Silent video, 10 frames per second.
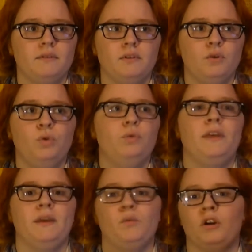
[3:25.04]
who
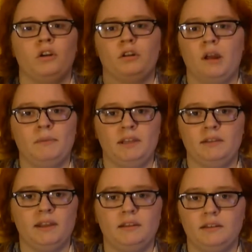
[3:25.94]
they were. I
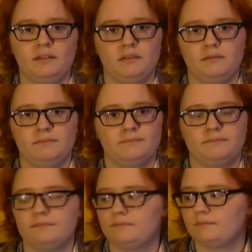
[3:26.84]
mean, they didn't
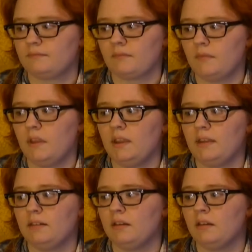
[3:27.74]

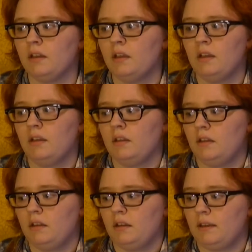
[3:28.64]
get to
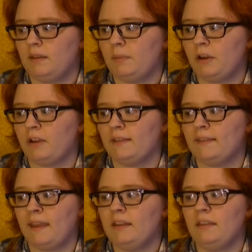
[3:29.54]

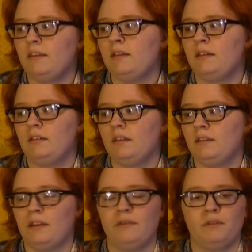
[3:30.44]
experience anything
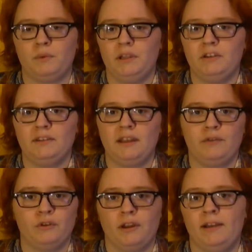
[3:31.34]
in life that we just
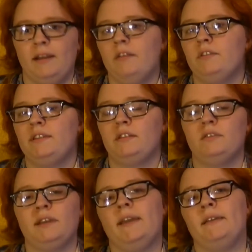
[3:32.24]
take for granted every
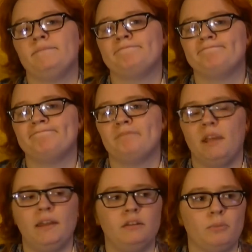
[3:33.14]
single day.
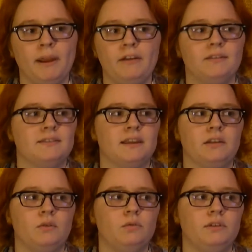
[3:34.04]
And their parents, I
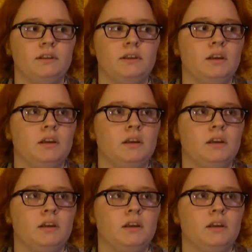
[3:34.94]
can only